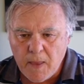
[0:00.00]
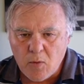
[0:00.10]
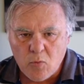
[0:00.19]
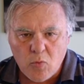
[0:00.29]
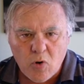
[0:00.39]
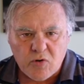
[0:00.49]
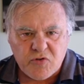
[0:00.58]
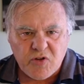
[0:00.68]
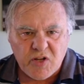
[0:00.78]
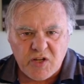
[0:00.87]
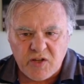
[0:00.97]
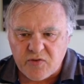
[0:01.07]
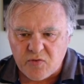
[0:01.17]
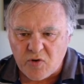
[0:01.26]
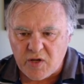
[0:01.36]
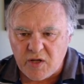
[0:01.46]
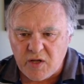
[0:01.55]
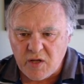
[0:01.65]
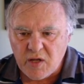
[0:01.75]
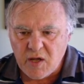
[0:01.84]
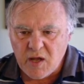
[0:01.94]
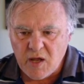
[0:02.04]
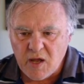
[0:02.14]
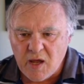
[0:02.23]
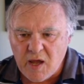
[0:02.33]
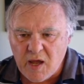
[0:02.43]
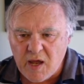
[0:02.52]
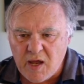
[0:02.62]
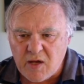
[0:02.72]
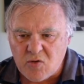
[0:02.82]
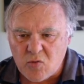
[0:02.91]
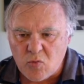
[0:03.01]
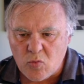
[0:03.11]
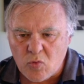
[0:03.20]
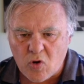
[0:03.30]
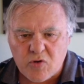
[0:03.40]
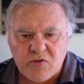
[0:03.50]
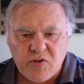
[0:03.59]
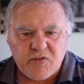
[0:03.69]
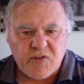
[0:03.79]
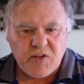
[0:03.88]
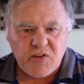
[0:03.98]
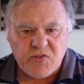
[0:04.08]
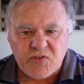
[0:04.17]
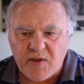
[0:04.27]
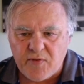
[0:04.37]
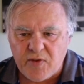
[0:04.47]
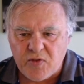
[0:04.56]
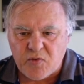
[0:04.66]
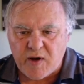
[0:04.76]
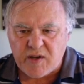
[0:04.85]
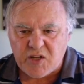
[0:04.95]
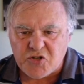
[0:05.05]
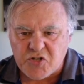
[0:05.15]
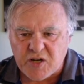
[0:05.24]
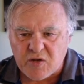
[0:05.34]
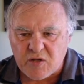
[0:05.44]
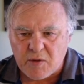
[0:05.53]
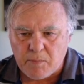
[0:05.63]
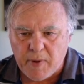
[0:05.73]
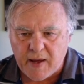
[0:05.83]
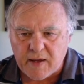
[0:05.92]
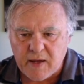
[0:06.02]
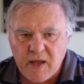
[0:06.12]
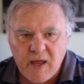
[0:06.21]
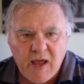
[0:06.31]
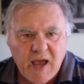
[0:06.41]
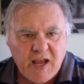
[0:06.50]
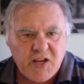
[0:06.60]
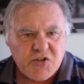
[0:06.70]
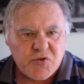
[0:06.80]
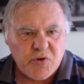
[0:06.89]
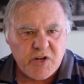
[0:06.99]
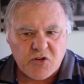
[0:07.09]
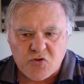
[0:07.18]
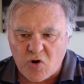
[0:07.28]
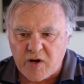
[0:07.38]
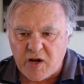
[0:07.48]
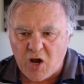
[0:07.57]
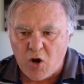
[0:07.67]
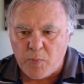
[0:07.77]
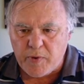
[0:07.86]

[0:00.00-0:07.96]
Rook to e3, and rook to d7, threatening a check on the back. h3, trying to open